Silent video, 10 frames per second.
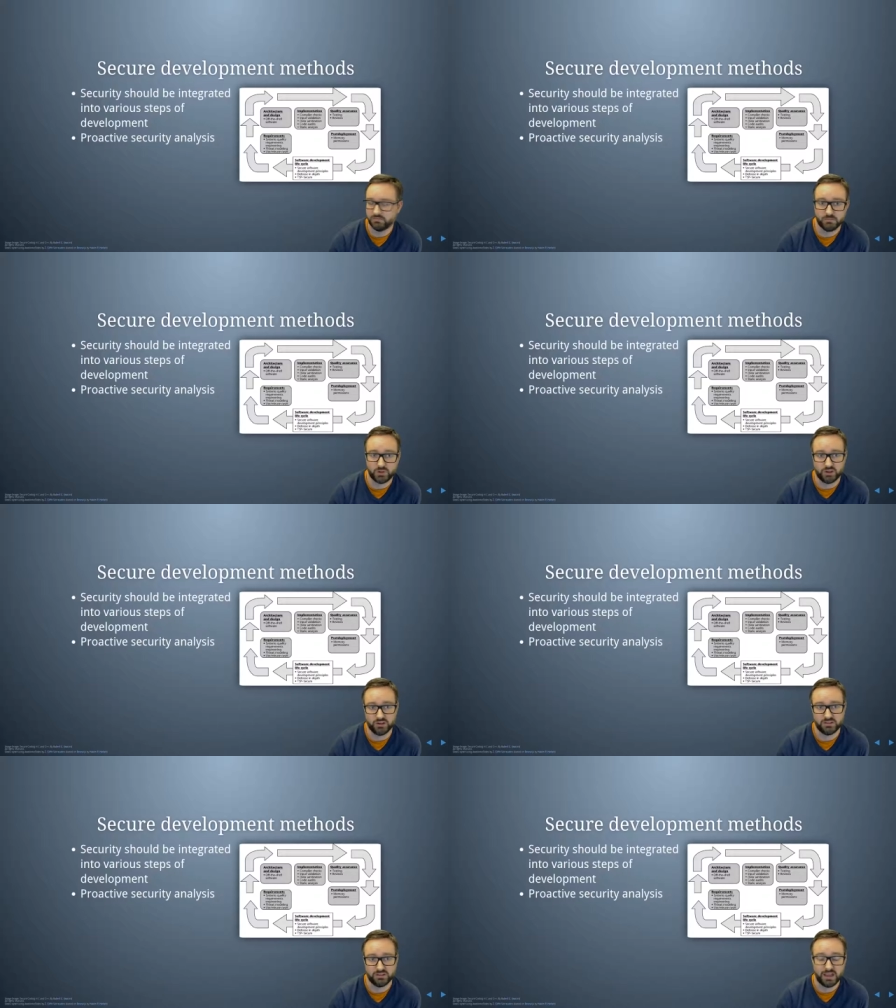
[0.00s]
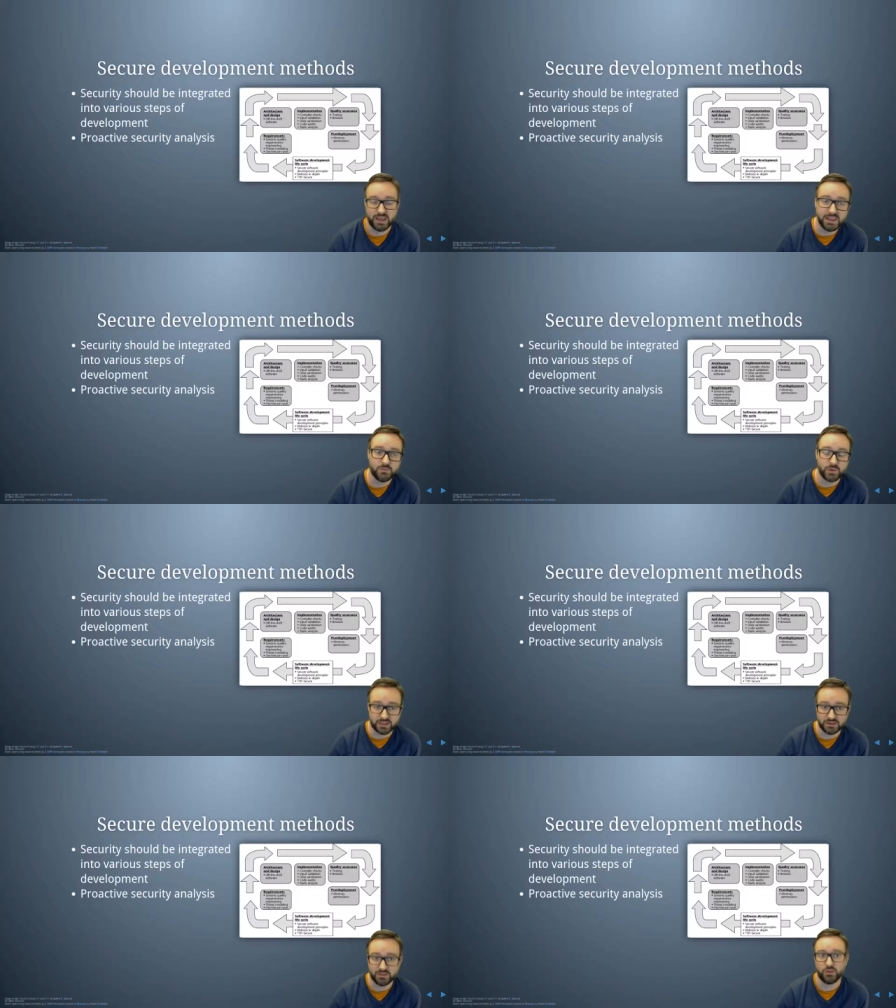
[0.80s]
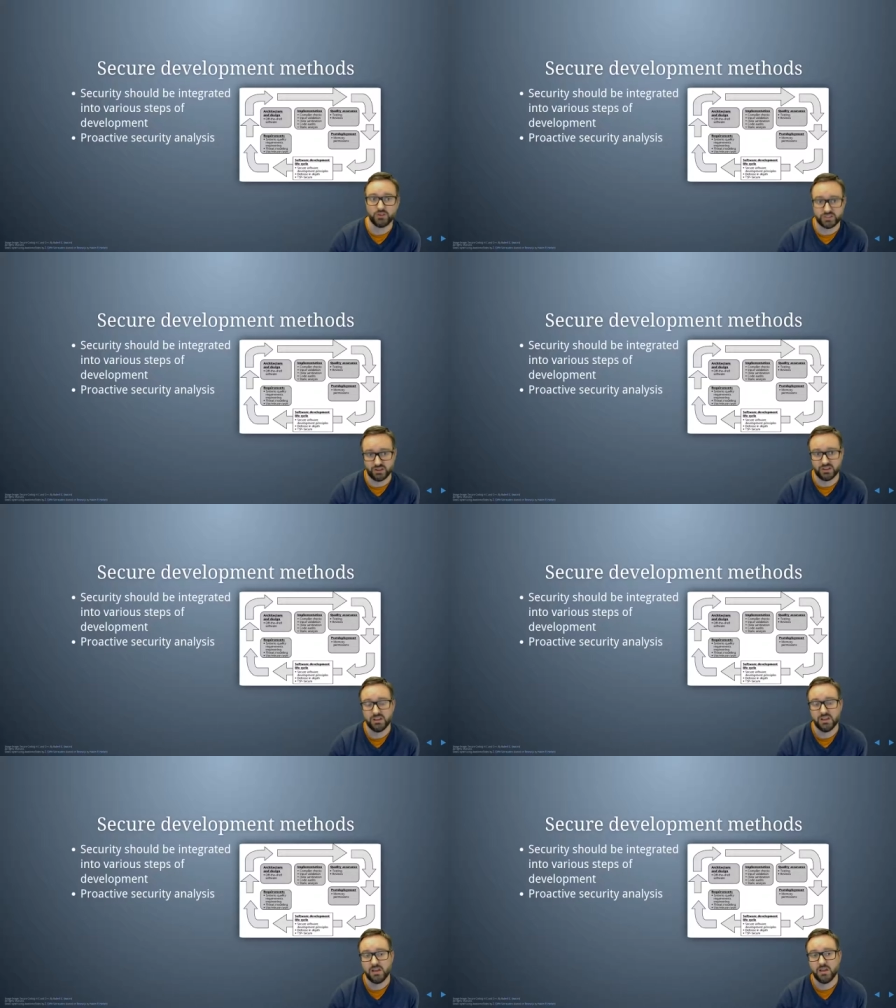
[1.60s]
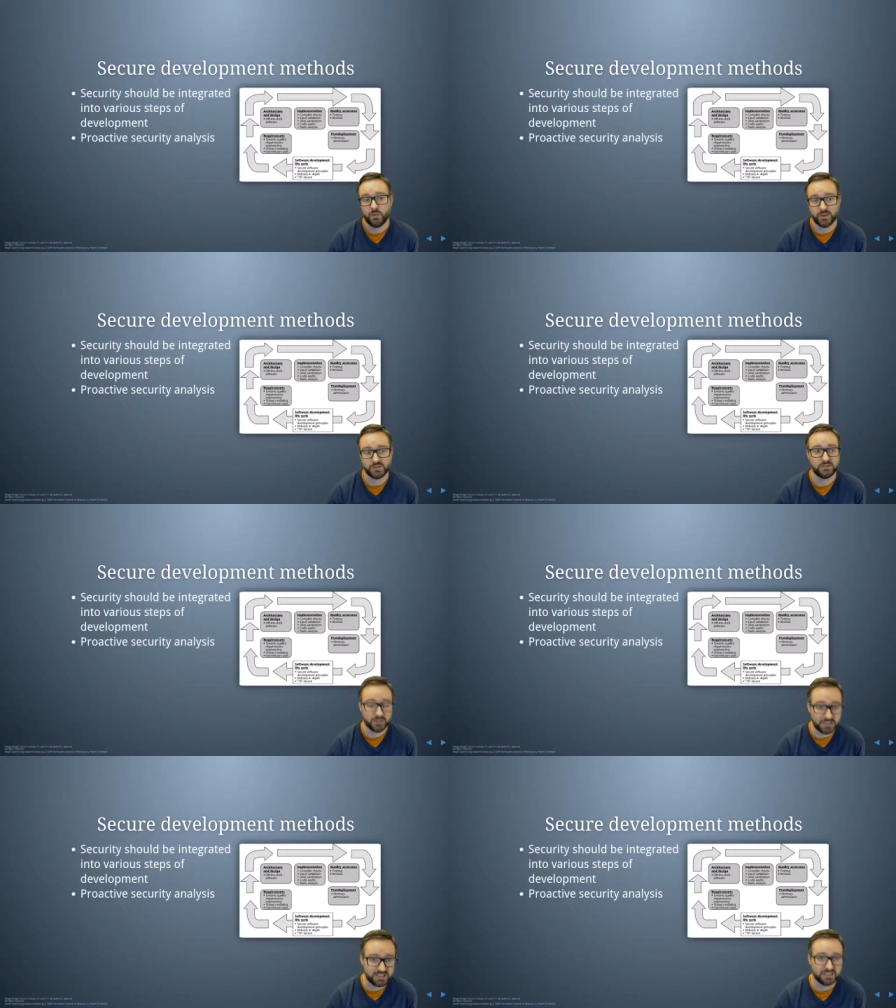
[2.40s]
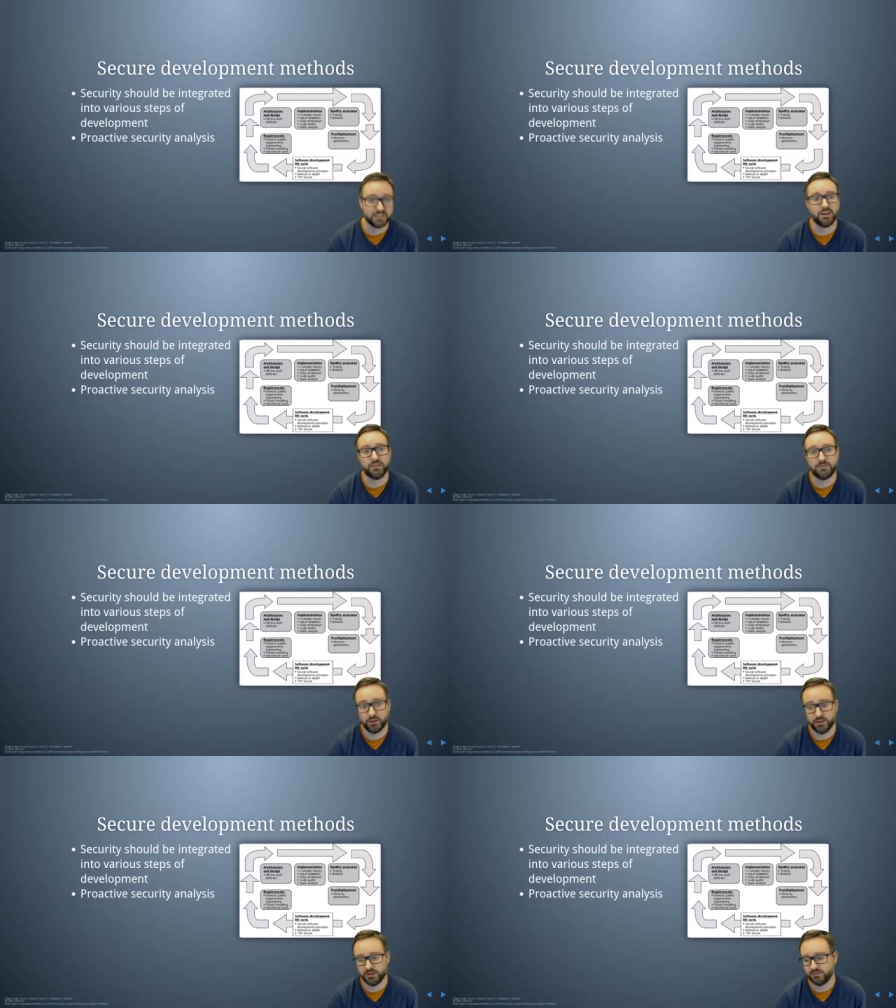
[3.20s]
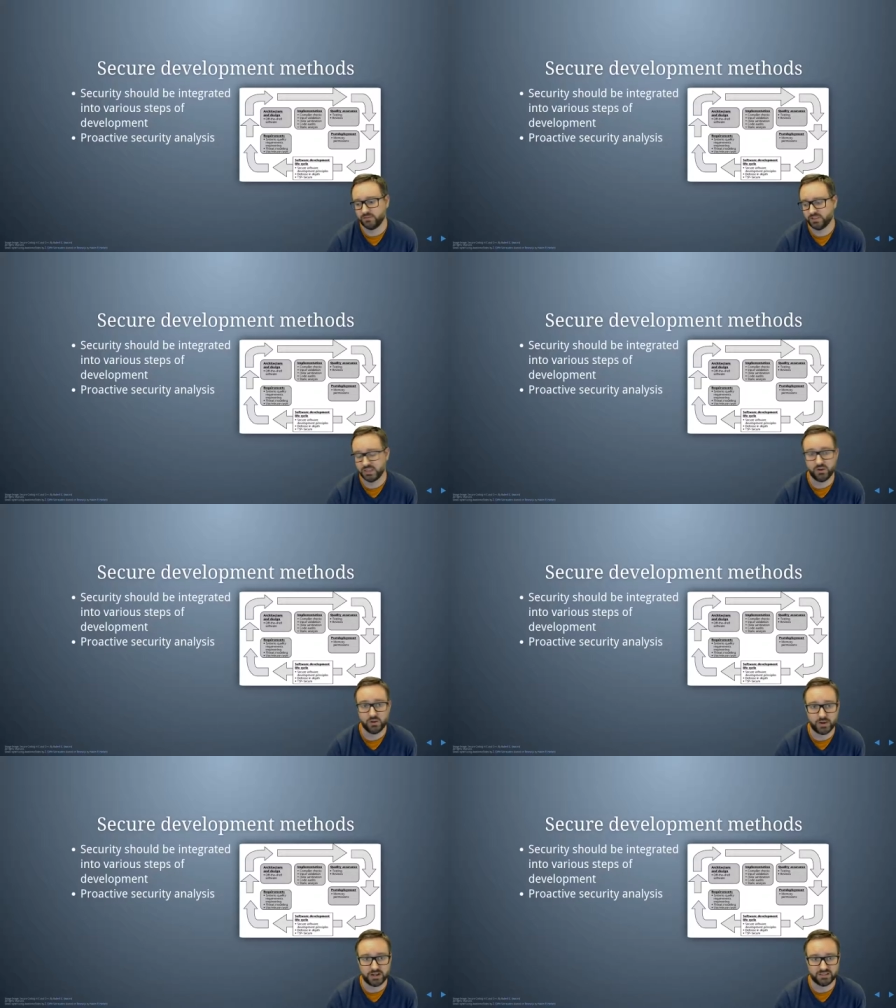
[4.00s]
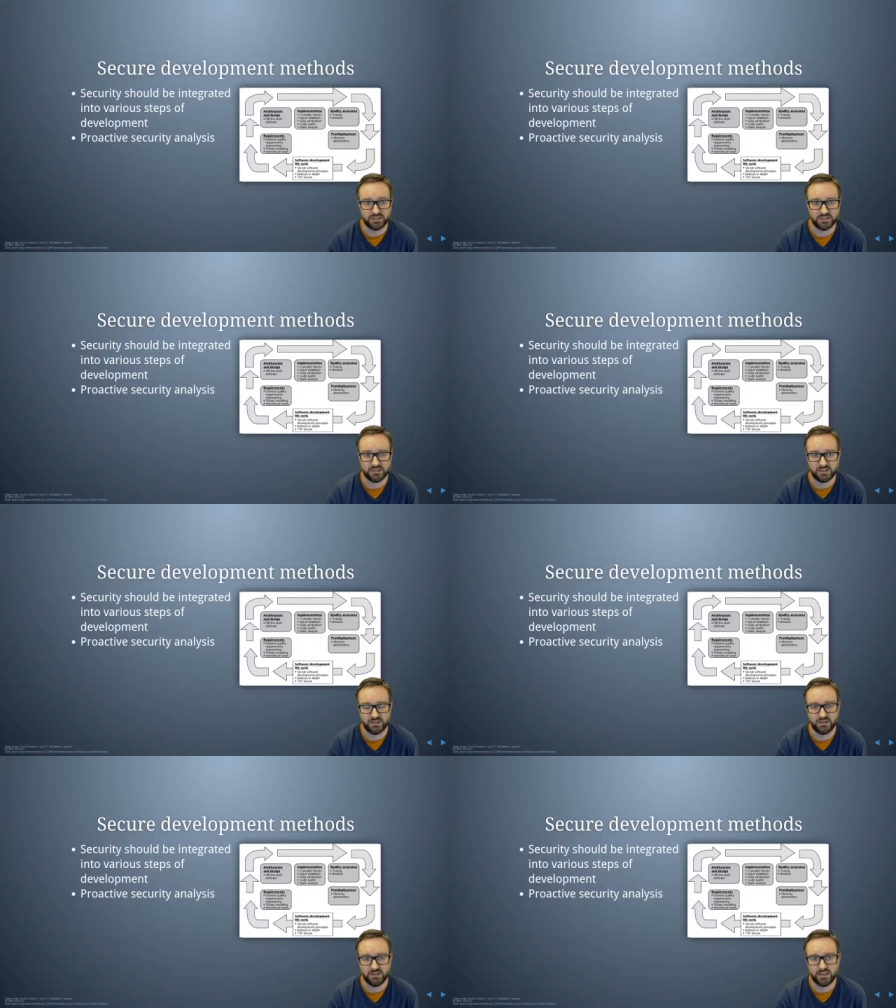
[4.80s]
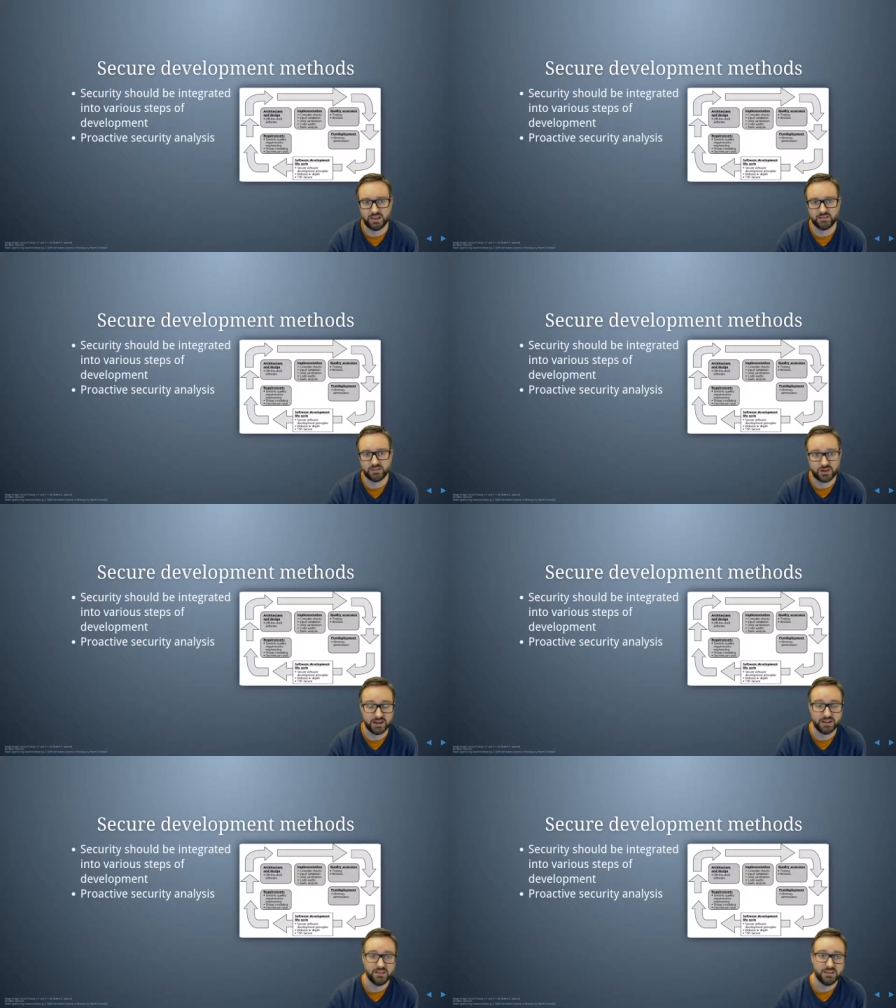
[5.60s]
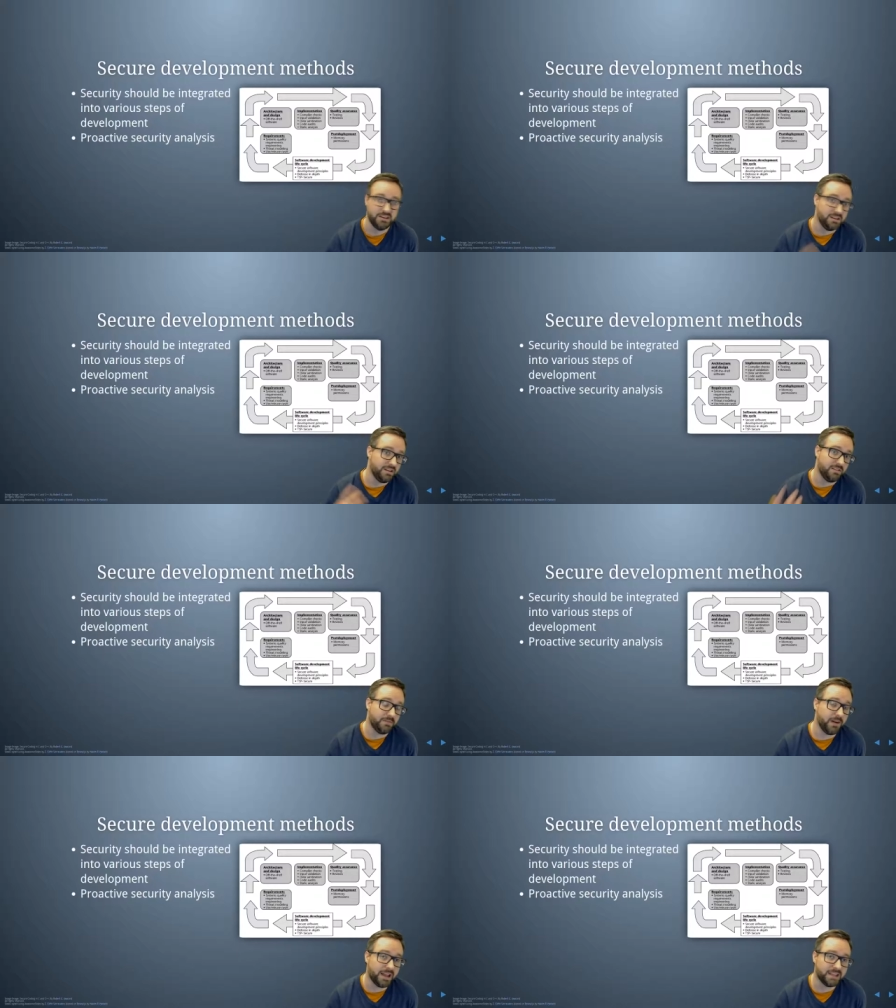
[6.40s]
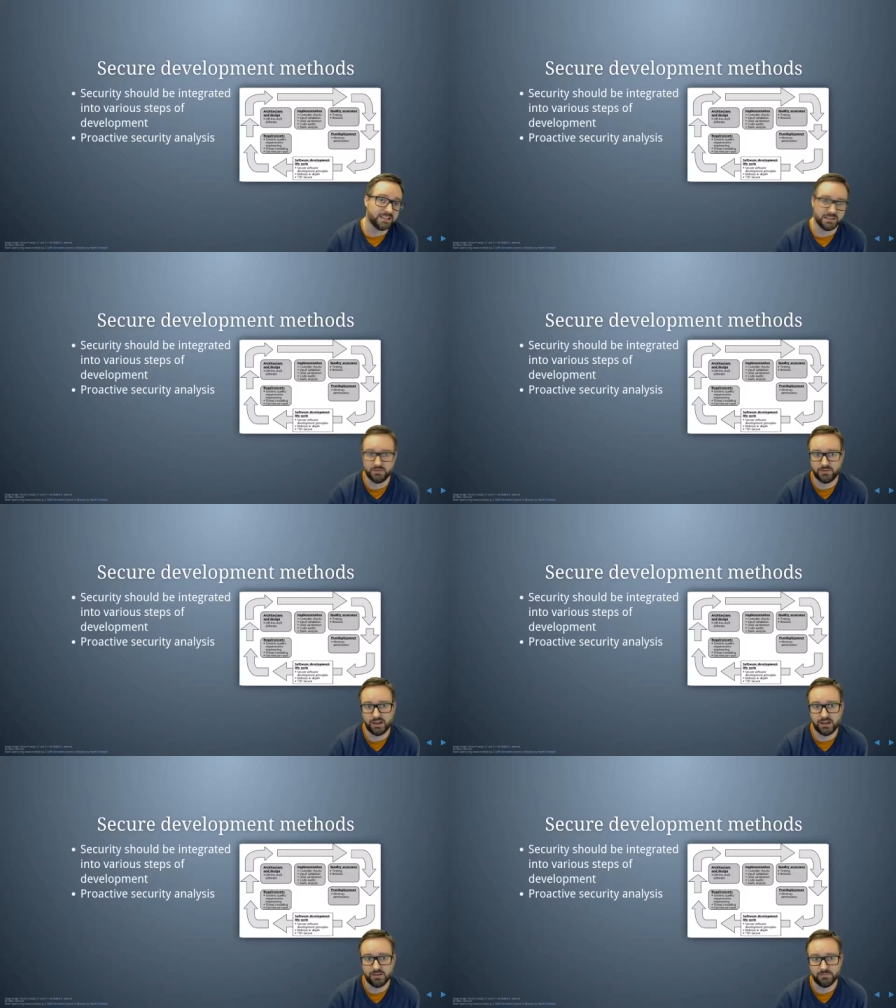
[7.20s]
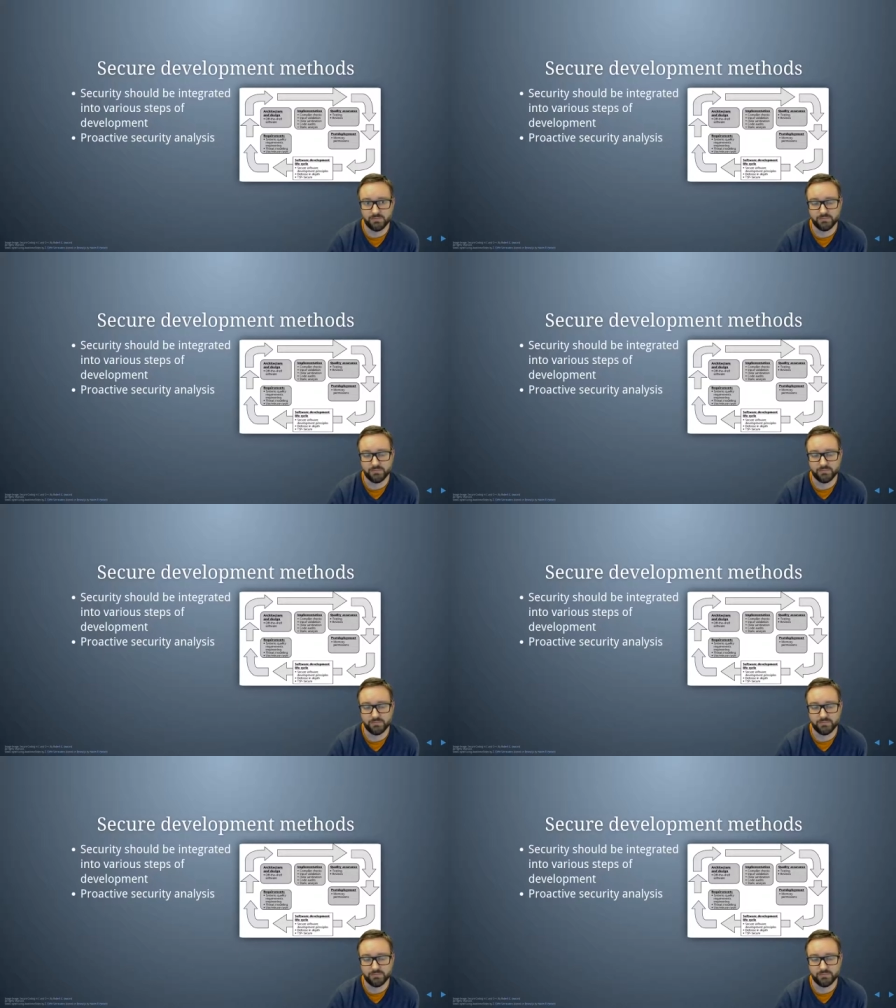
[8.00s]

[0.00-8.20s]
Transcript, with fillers: code. And then we can also, once we've released the code, follow secure practices to like try and find the um,